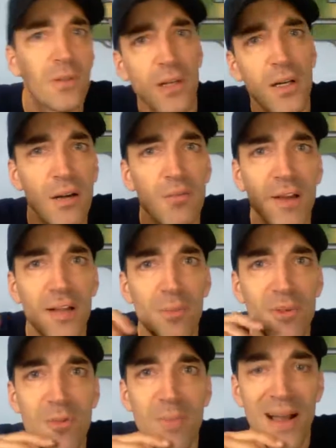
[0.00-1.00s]

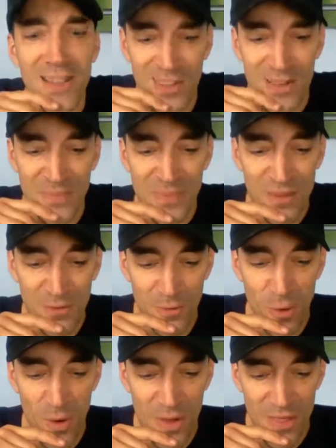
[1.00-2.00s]
available spots
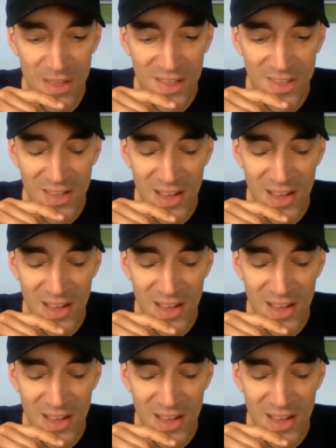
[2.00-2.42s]
for this.